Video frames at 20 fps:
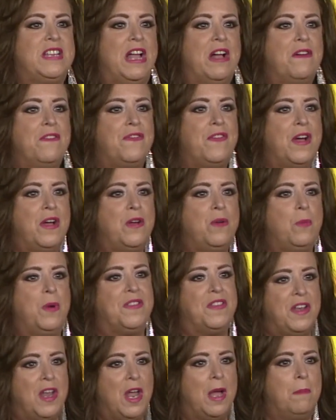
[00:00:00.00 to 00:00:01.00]
cell phone
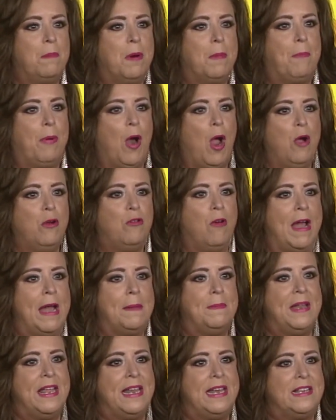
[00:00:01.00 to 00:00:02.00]
with a number
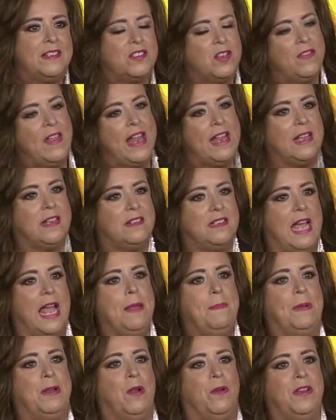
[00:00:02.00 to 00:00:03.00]
programmed in it so they could
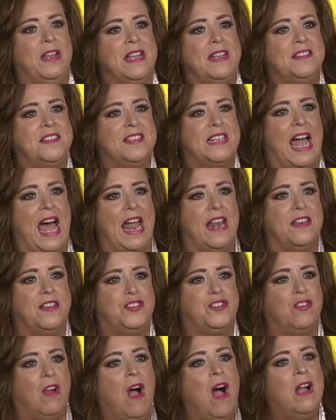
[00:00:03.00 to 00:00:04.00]
tape it on the inside of
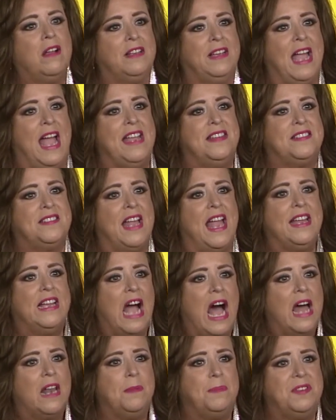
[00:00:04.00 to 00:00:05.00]
the trunk in case they
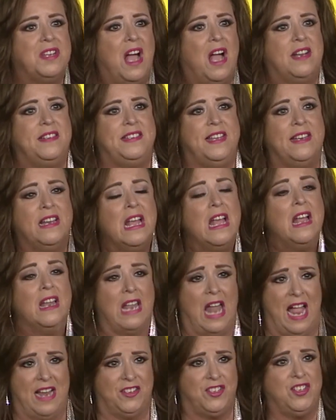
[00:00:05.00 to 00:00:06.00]
got abducted,
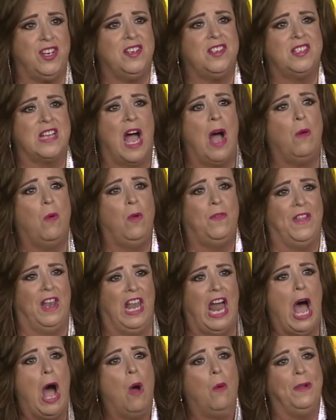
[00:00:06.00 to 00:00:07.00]
like she saw on the
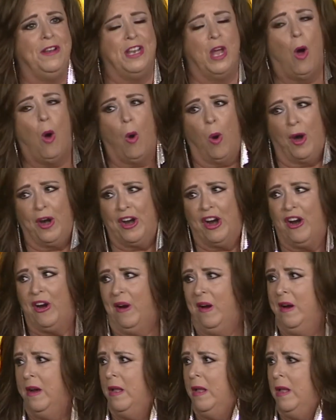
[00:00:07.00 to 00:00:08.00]
law and the order.